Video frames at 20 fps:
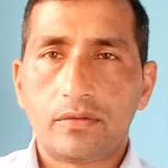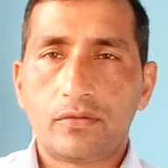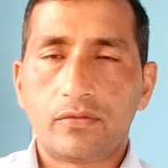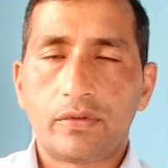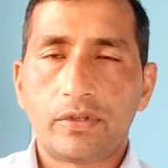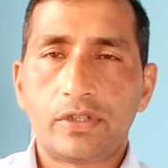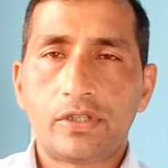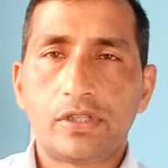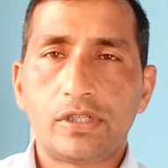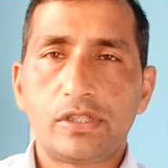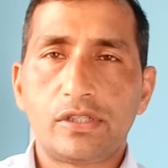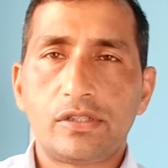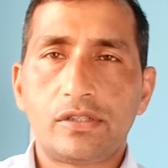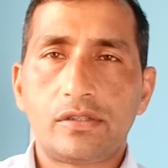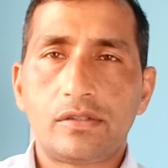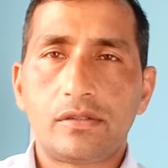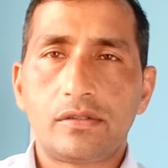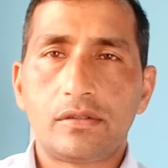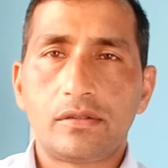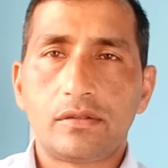
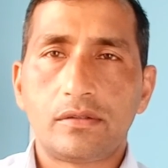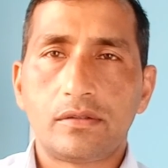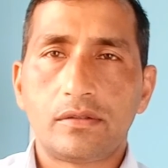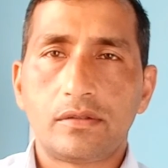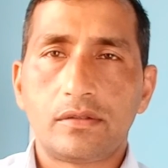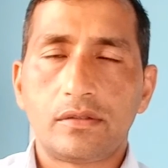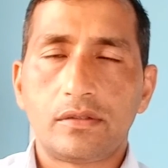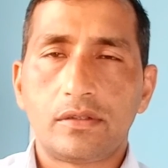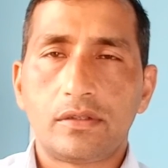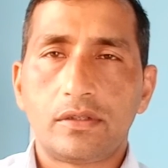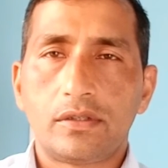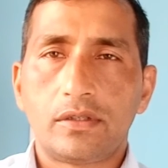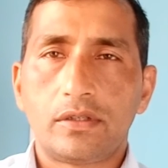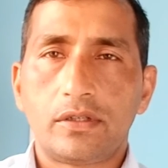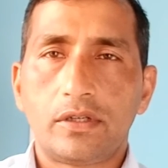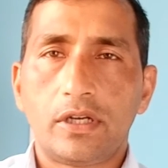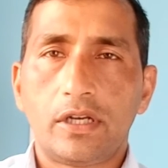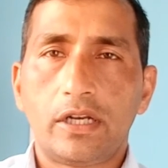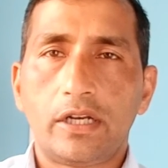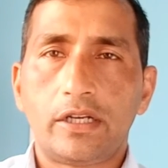questions
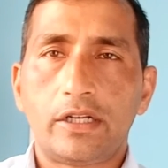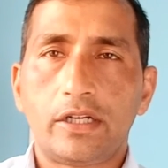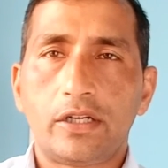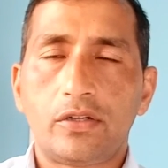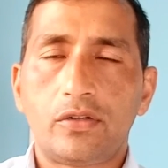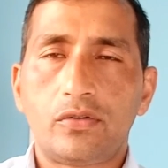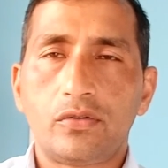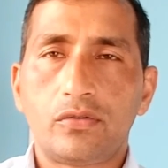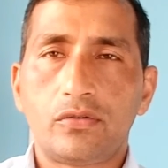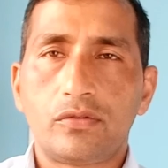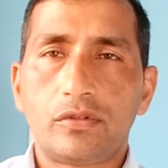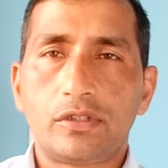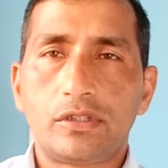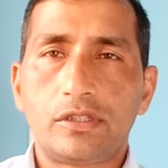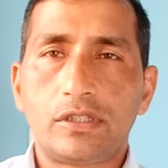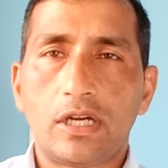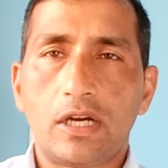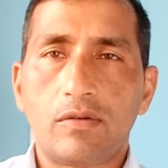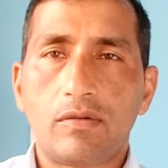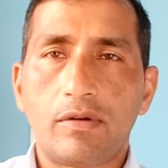related to the
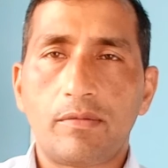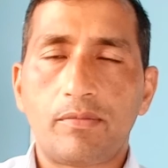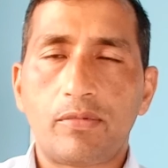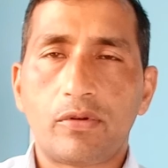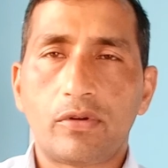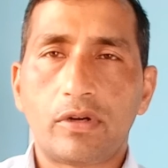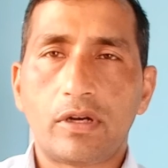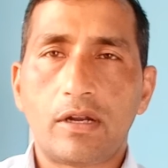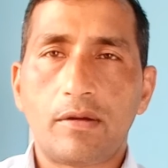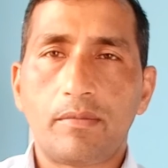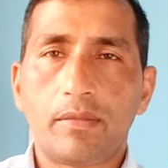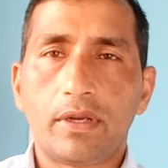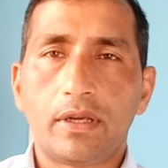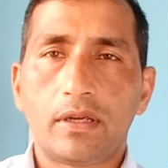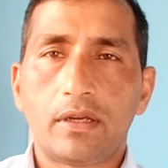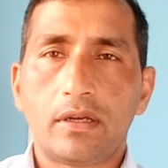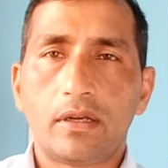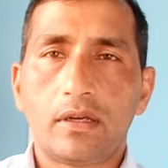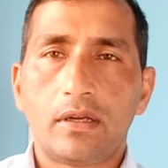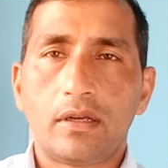Java programming